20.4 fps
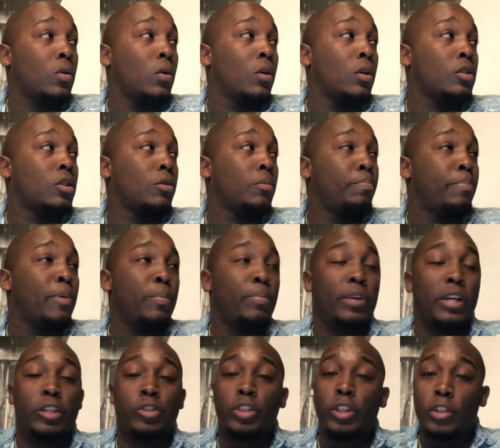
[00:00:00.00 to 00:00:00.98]
or some people
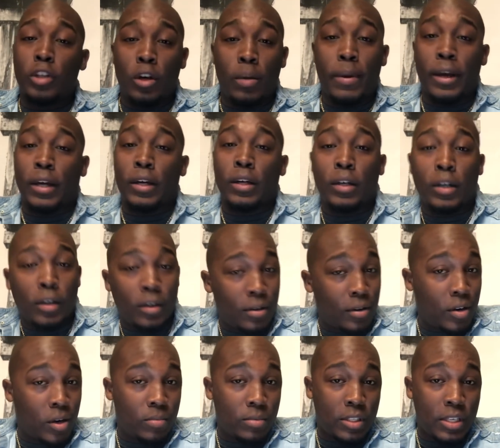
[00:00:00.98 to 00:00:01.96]
that she know back in her
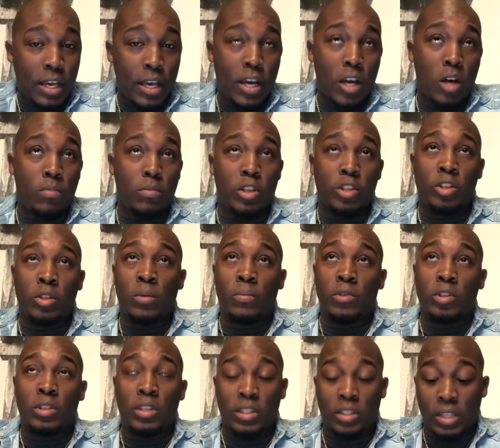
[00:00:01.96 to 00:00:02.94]
hometown, but she
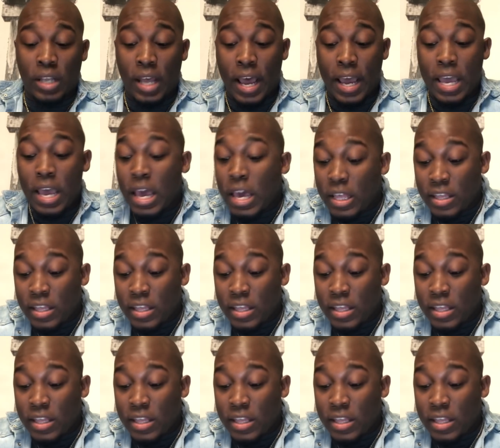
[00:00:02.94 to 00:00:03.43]
was just like,